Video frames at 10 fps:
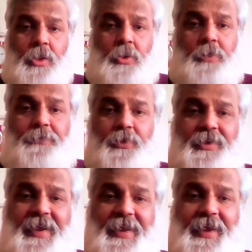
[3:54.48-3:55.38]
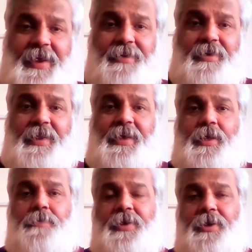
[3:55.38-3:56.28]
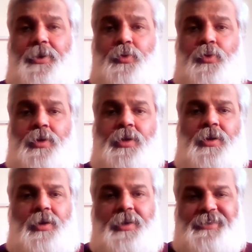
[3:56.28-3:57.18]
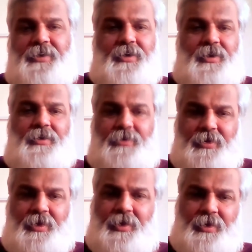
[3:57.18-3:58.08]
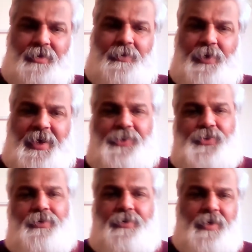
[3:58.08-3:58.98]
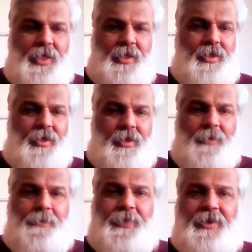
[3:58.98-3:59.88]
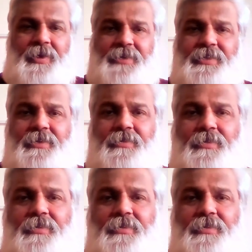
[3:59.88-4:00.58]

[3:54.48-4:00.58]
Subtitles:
or if you're dedicatedly committed to a certain vocation that doesn't